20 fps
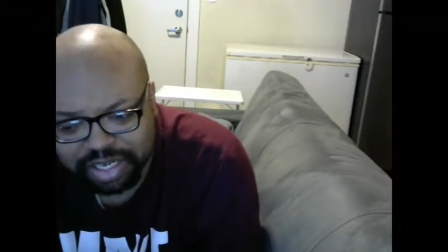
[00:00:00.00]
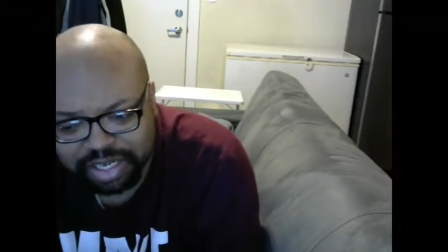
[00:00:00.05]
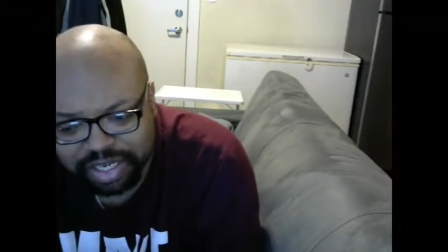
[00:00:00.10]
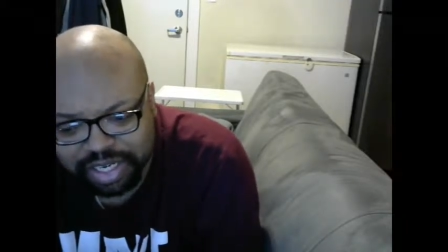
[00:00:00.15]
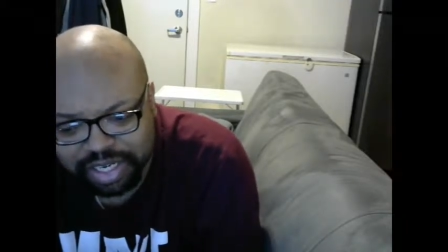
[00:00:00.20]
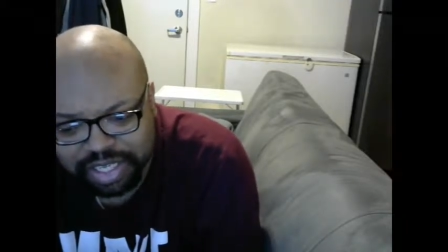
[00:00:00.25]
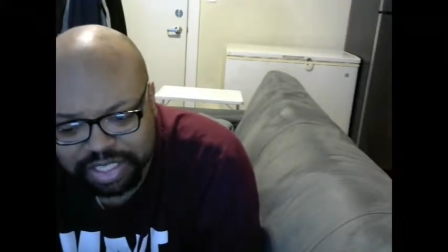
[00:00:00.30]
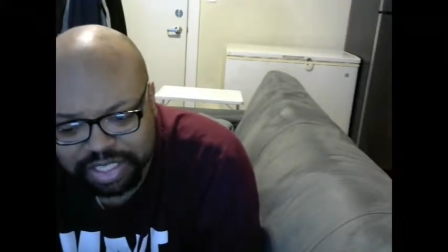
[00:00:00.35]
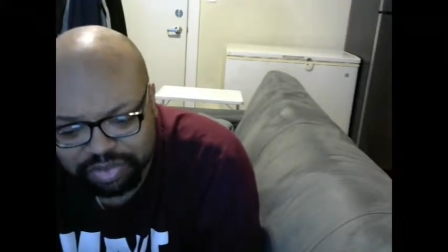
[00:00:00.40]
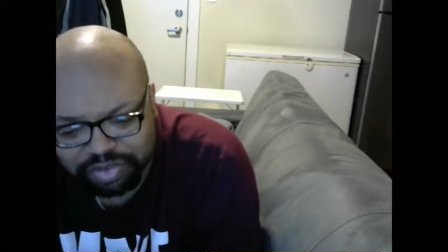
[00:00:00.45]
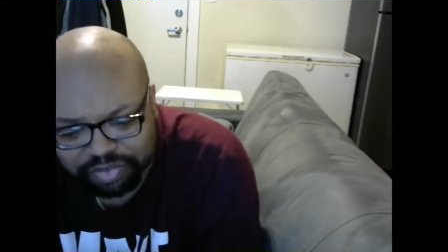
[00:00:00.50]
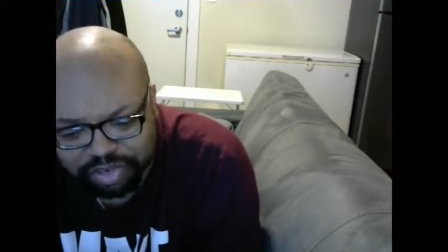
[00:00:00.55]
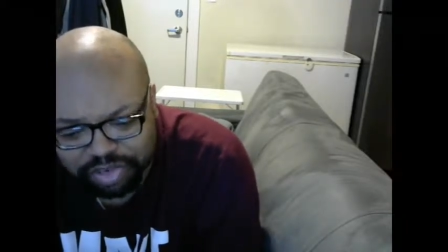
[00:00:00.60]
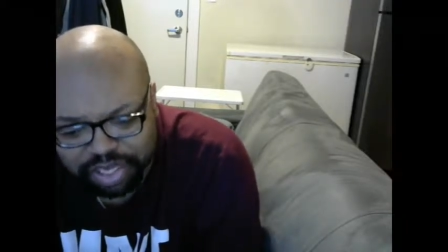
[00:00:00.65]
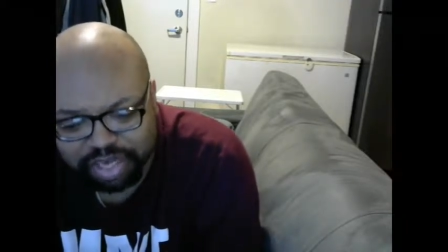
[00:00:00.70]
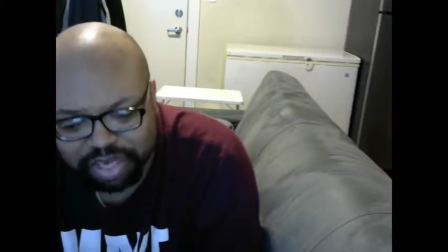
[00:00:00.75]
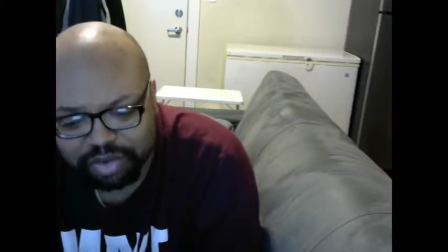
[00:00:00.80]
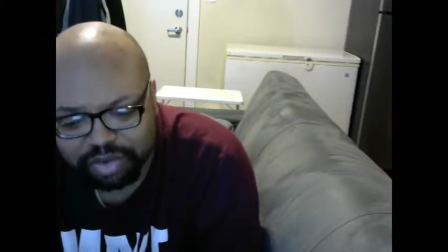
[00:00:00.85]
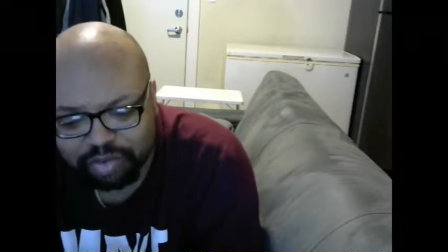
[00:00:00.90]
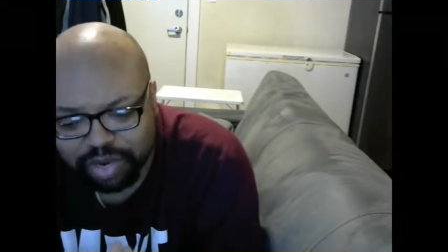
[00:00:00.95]
he needs to
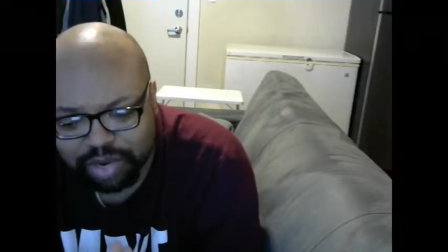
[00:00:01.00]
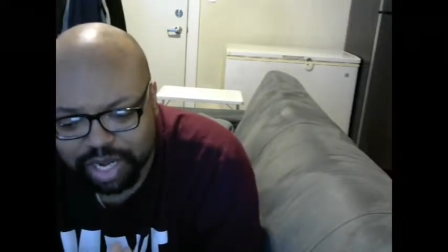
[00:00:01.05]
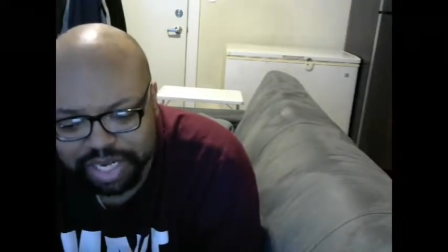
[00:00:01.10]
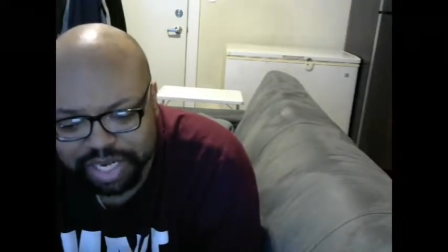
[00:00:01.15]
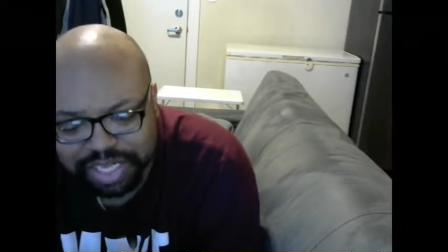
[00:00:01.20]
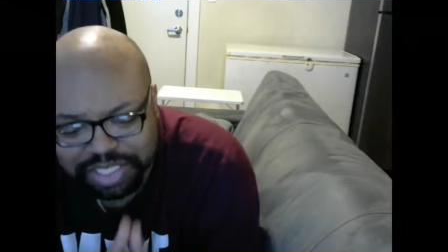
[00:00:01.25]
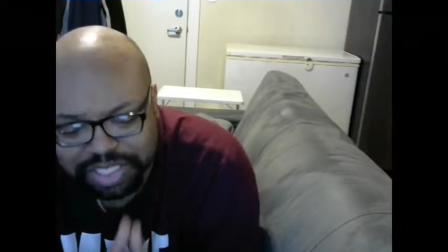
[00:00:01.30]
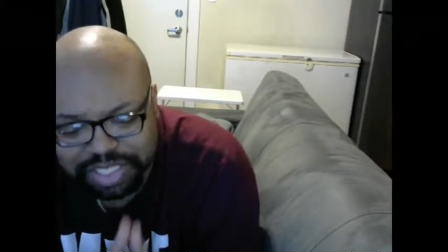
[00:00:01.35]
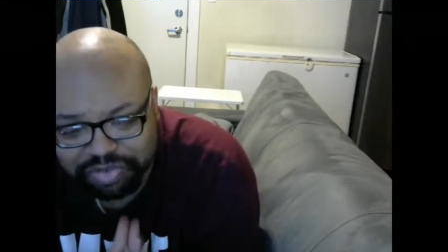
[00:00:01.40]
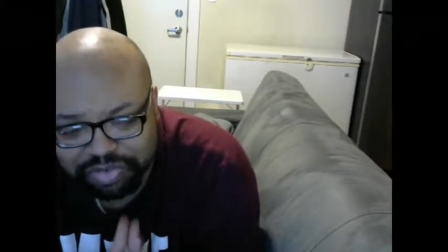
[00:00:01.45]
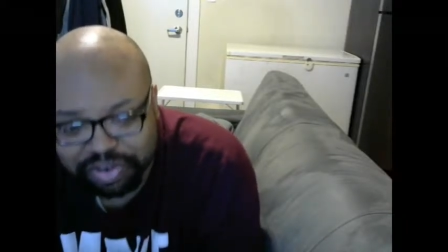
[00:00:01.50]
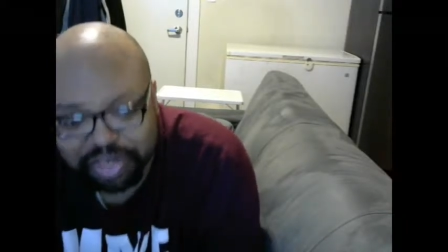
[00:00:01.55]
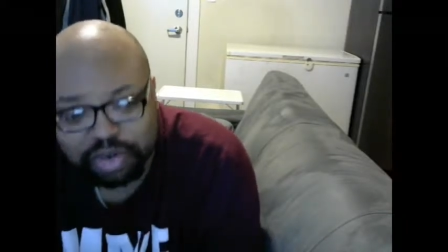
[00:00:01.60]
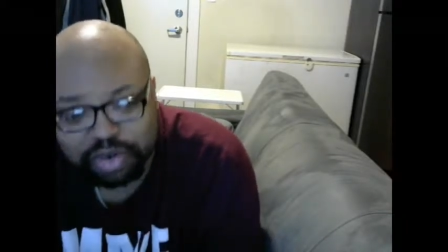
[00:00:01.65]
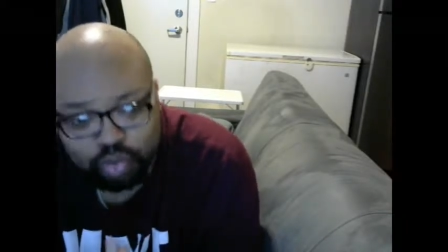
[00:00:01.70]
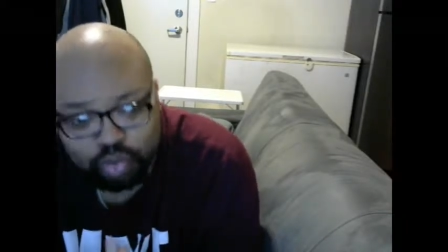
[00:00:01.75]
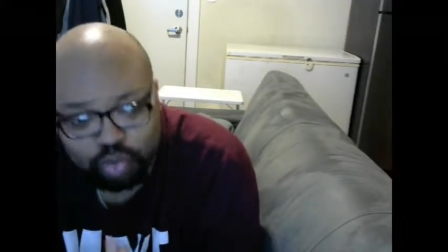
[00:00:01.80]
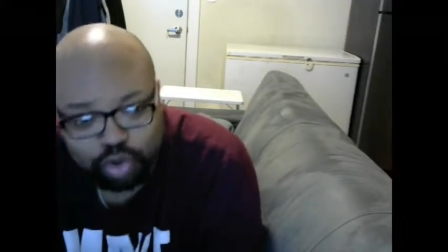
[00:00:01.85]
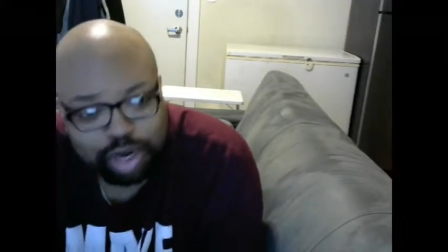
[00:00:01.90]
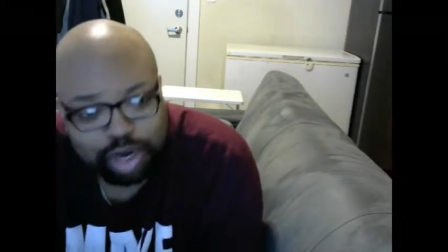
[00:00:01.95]
read it and why he needs to read
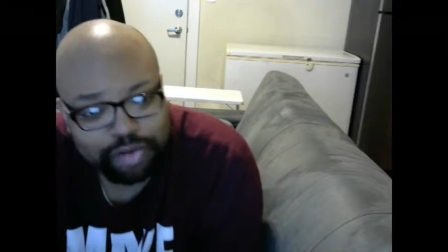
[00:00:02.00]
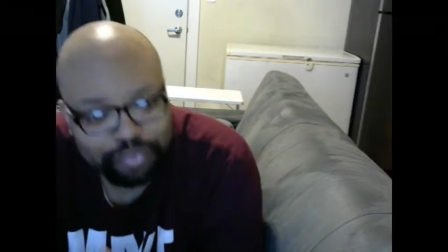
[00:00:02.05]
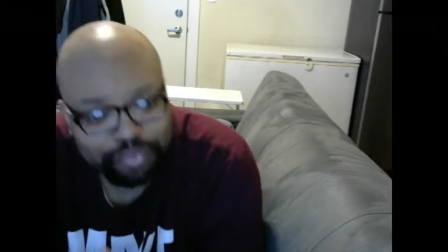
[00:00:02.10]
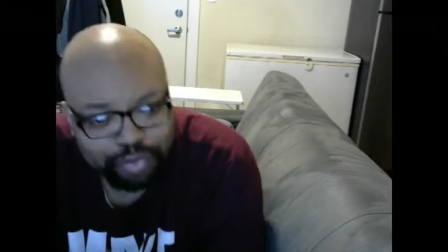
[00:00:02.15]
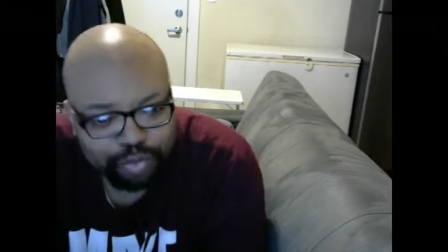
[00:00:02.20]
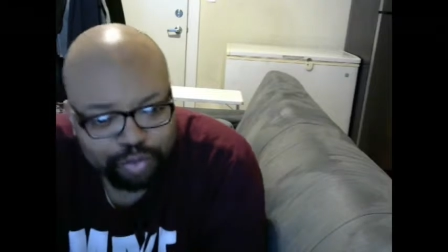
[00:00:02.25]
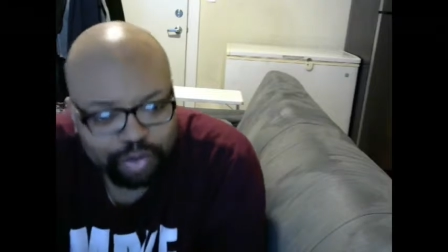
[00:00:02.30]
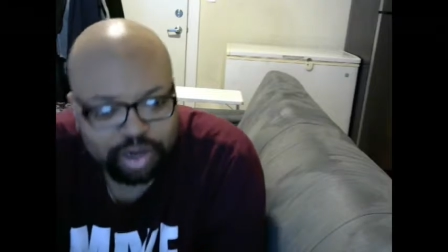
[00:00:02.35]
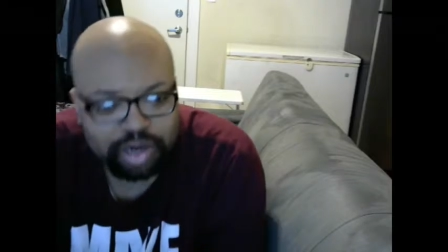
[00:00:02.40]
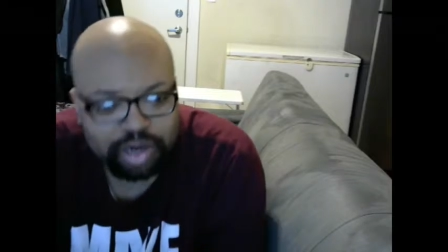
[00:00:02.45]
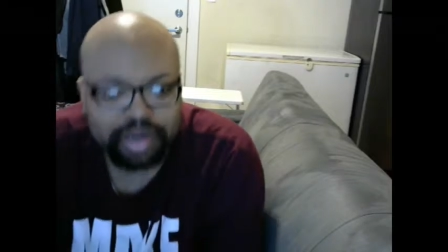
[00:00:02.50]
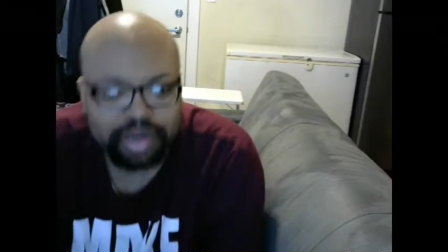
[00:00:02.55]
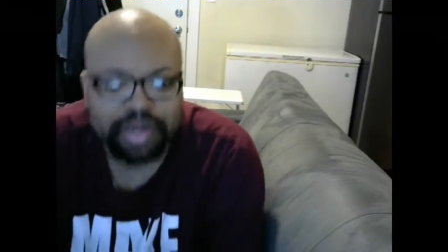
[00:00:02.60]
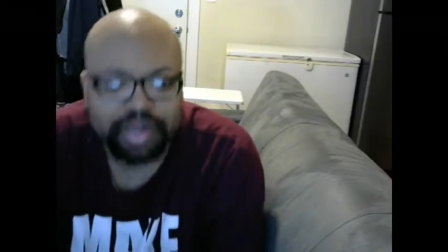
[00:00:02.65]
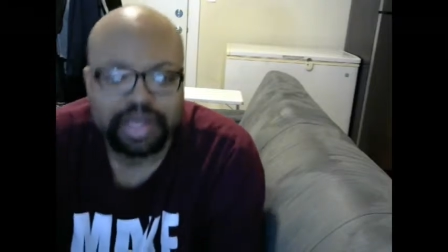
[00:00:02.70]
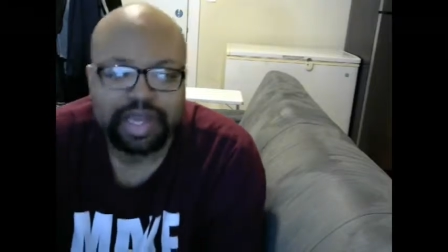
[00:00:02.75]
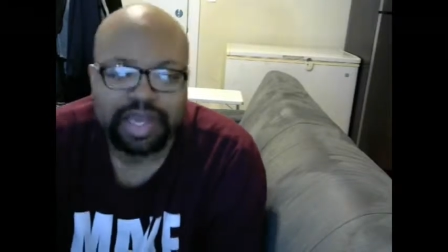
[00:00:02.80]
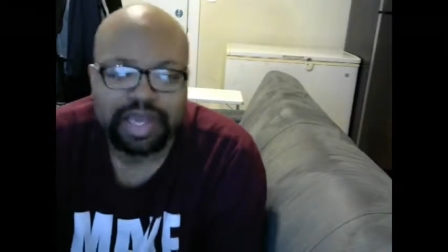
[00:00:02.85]
it word for word.